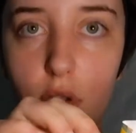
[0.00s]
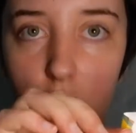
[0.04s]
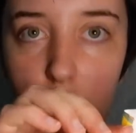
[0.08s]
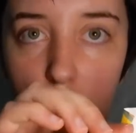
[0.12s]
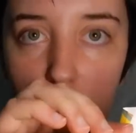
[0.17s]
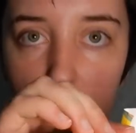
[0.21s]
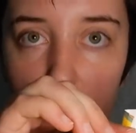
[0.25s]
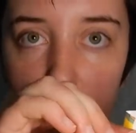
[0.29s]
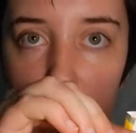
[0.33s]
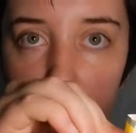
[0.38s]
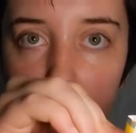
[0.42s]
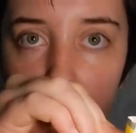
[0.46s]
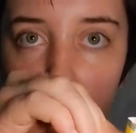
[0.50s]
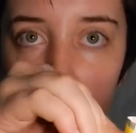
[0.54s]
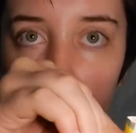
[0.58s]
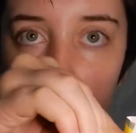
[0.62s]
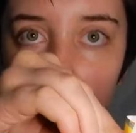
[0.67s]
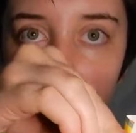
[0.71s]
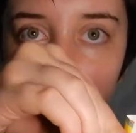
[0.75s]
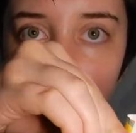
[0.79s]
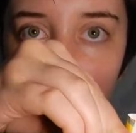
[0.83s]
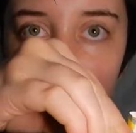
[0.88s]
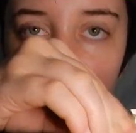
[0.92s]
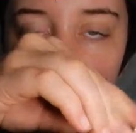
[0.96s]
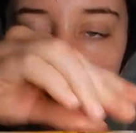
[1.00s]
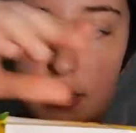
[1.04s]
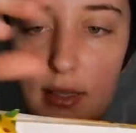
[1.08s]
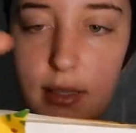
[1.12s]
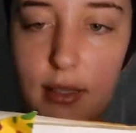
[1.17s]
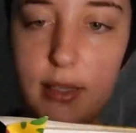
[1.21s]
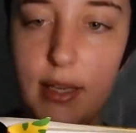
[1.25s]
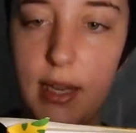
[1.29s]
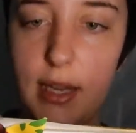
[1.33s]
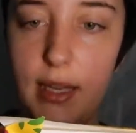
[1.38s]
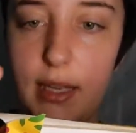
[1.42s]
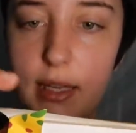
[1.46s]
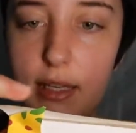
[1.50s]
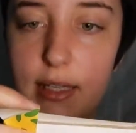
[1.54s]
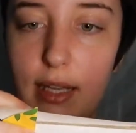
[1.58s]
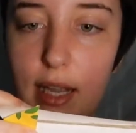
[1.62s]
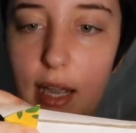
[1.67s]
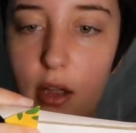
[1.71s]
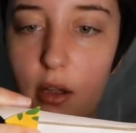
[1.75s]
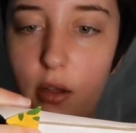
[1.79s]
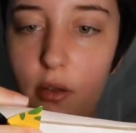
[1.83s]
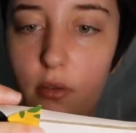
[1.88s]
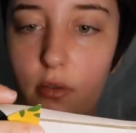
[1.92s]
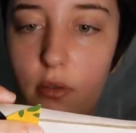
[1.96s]
to fold it and stick it
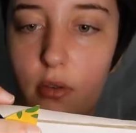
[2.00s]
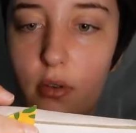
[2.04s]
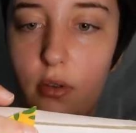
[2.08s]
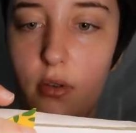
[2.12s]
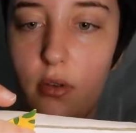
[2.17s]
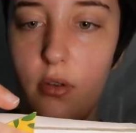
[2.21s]
down